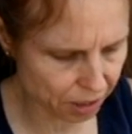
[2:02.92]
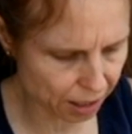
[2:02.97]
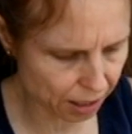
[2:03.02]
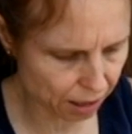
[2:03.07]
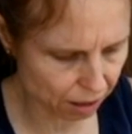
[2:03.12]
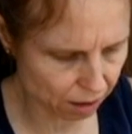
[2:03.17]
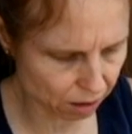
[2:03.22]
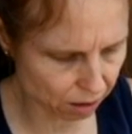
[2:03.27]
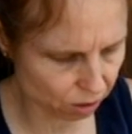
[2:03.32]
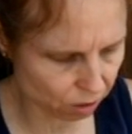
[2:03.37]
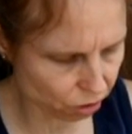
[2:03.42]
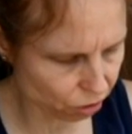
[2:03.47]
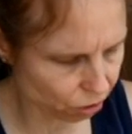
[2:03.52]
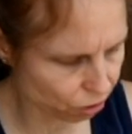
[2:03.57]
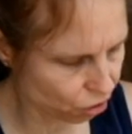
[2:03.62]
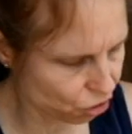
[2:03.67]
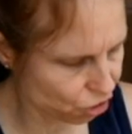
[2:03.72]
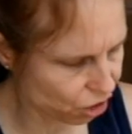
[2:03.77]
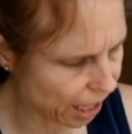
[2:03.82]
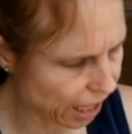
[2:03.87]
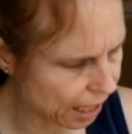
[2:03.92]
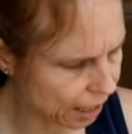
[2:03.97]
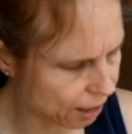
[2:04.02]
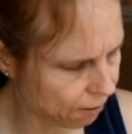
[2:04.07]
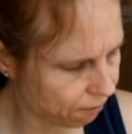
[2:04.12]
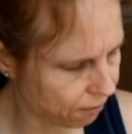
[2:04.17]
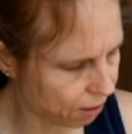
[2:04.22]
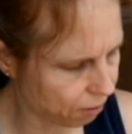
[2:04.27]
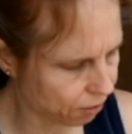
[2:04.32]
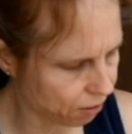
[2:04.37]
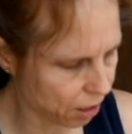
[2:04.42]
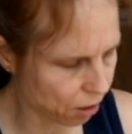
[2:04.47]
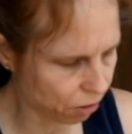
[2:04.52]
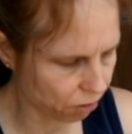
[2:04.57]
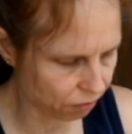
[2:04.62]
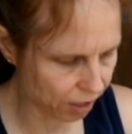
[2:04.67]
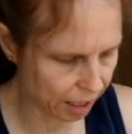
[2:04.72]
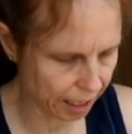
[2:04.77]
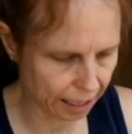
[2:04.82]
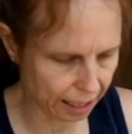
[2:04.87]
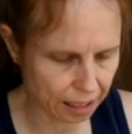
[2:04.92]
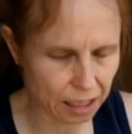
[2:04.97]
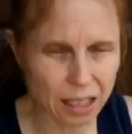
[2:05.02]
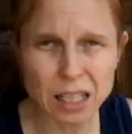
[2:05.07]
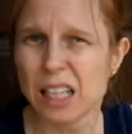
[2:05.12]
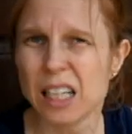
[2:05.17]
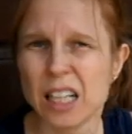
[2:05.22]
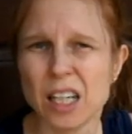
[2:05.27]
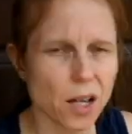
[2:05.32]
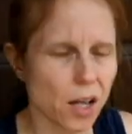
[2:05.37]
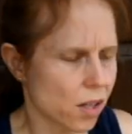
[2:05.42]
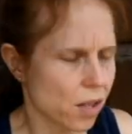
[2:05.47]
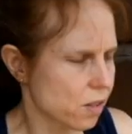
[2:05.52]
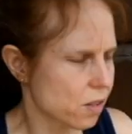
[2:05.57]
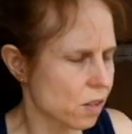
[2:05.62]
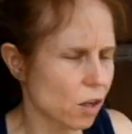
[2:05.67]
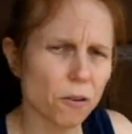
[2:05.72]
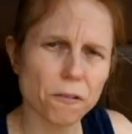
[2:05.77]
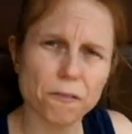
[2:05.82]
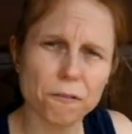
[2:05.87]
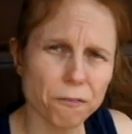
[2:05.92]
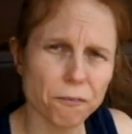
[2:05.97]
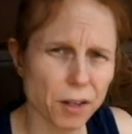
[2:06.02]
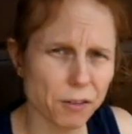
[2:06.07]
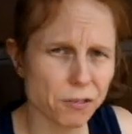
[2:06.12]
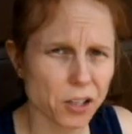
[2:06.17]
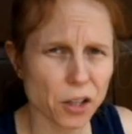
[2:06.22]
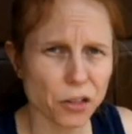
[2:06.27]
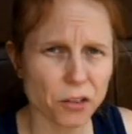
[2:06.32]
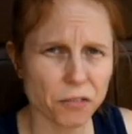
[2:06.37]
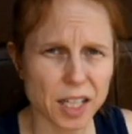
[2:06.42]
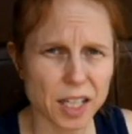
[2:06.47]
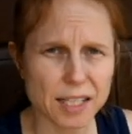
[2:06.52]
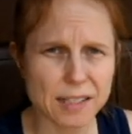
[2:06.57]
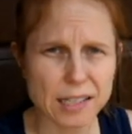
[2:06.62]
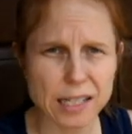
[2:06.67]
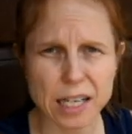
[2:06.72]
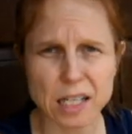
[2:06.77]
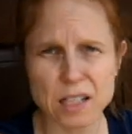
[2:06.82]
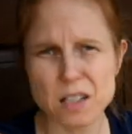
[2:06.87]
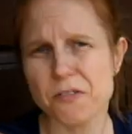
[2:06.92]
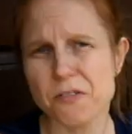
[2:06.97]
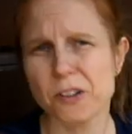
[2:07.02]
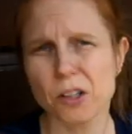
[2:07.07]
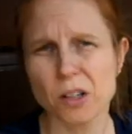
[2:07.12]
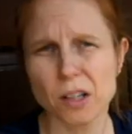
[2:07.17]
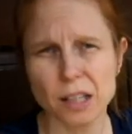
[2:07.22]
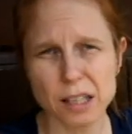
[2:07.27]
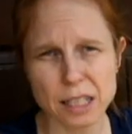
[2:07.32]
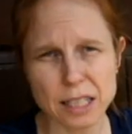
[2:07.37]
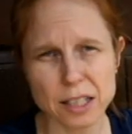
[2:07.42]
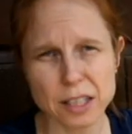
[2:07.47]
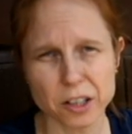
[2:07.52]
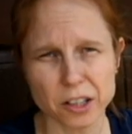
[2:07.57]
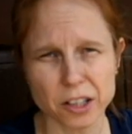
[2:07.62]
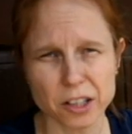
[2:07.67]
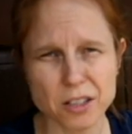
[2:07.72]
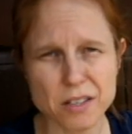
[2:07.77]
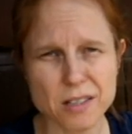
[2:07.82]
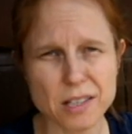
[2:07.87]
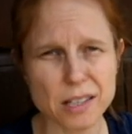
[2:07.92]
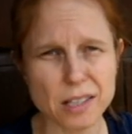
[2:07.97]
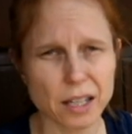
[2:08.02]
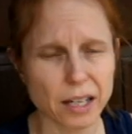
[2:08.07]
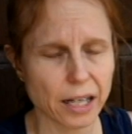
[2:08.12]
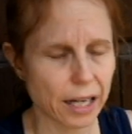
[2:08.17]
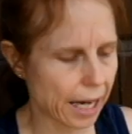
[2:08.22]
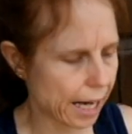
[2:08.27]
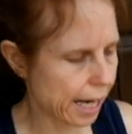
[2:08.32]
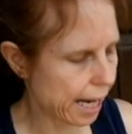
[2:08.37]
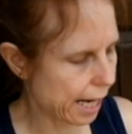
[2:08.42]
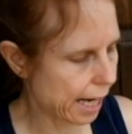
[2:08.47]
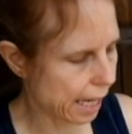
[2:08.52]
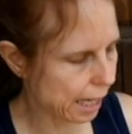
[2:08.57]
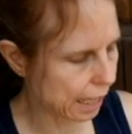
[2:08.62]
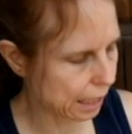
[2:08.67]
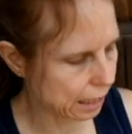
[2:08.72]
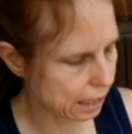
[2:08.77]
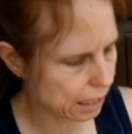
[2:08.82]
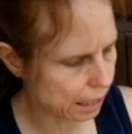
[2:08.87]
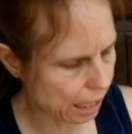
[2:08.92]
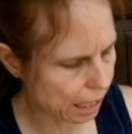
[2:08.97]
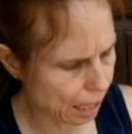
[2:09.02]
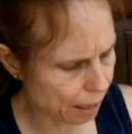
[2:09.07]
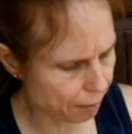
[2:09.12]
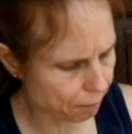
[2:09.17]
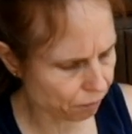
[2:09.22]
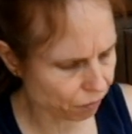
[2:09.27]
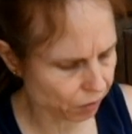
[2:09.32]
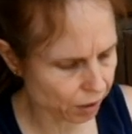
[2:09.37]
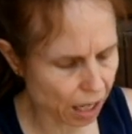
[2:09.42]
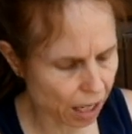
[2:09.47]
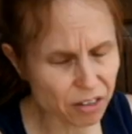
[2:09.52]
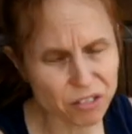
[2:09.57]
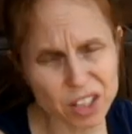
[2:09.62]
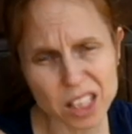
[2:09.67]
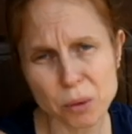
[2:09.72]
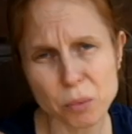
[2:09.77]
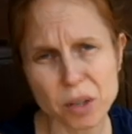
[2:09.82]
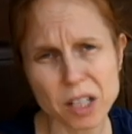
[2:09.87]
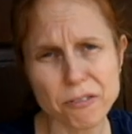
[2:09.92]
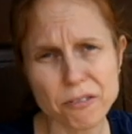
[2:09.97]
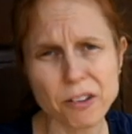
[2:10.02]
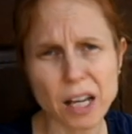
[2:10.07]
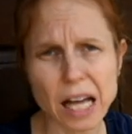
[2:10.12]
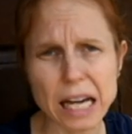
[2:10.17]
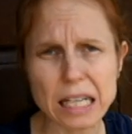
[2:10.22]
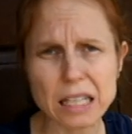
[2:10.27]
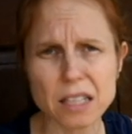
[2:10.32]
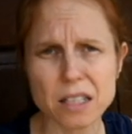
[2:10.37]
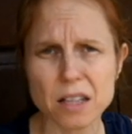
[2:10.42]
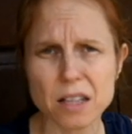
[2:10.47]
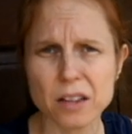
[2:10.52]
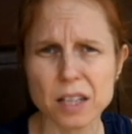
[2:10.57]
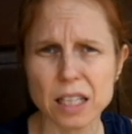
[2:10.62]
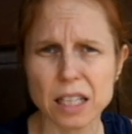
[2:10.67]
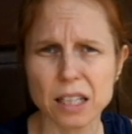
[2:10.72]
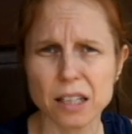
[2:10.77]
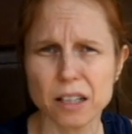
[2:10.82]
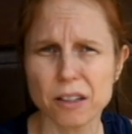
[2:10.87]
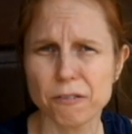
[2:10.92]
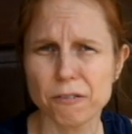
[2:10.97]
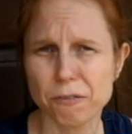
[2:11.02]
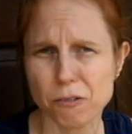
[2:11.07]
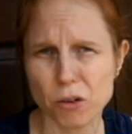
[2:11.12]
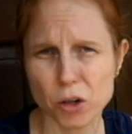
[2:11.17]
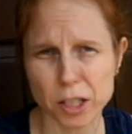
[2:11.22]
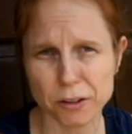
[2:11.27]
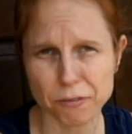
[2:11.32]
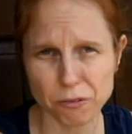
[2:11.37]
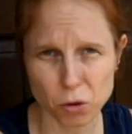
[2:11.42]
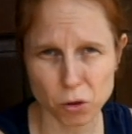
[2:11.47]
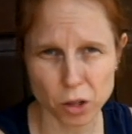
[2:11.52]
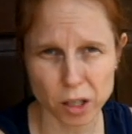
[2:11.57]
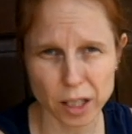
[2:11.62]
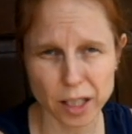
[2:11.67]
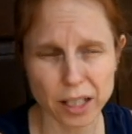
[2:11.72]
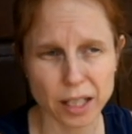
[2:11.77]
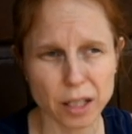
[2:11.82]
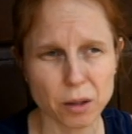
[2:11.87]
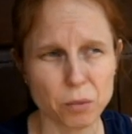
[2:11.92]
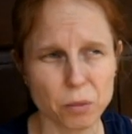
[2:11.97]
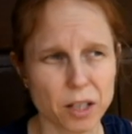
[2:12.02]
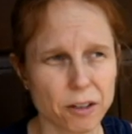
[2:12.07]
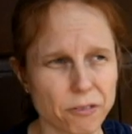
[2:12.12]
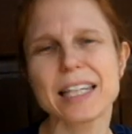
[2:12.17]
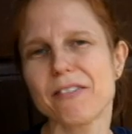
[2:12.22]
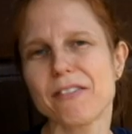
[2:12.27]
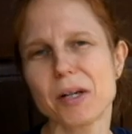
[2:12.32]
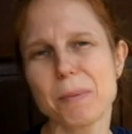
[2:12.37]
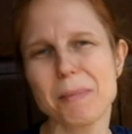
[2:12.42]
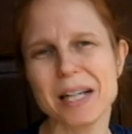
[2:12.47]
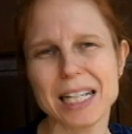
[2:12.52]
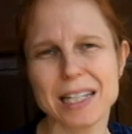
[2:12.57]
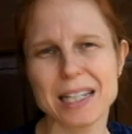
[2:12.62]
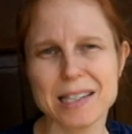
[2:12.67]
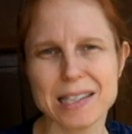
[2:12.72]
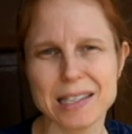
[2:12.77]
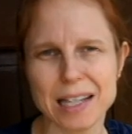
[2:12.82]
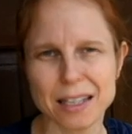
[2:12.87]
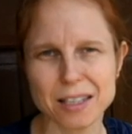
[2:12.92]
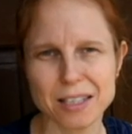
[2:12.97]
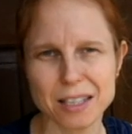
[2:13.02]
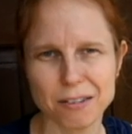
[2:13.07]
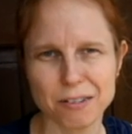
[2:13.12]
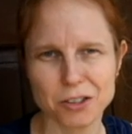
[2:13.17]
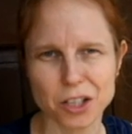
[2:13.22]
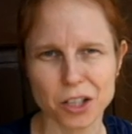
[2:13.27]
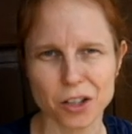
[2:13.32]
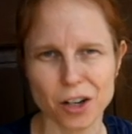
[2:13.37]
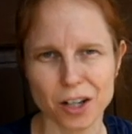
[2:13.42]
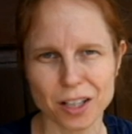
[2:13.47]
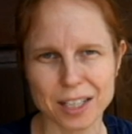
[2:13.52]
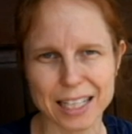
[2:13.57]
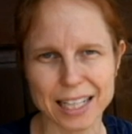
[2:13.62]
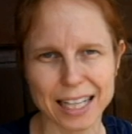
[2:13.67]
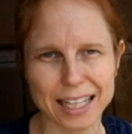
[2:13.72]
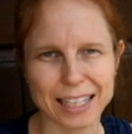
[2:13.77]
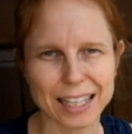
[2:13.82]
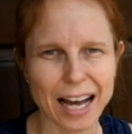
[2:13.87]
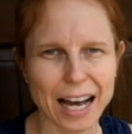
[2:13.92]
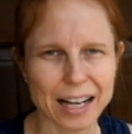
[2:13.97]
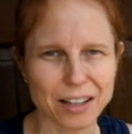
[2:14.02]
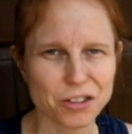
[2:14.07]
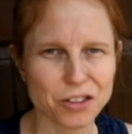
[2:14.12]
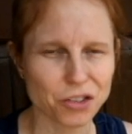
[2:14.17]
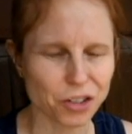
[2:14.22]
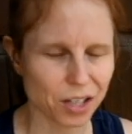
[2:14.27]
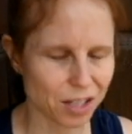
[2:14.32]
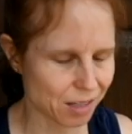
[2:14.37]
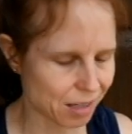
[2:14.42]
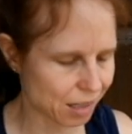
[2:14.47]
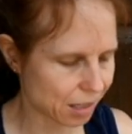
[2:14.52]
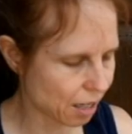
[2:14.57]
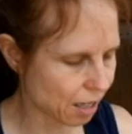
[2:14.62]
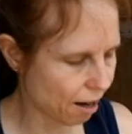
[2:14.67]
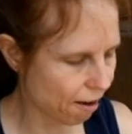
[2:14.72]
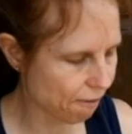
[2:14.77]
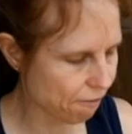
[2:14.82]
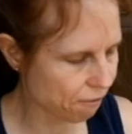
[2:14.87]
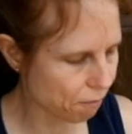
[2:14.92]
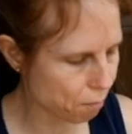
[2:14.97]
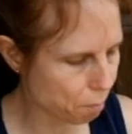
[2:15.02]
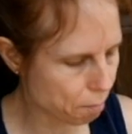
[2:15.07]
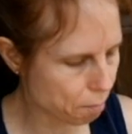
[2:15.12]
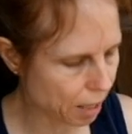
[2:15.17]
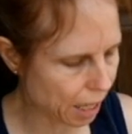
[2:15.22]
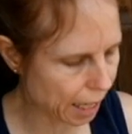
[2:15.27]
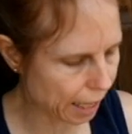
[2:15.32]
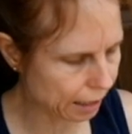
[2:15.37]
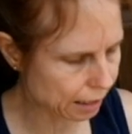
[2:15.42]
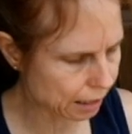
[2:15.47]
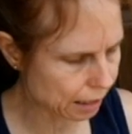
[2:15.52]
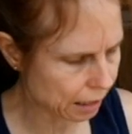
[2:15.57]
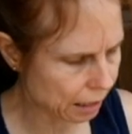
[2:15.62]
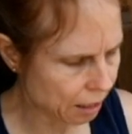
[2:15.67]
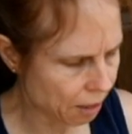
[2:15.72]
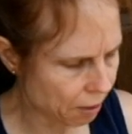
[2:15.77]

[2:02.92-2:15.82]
the Jade 53. So 53 stands for liters, and I really would have liked the 44. It would have given me incentive to not take extra stuff, but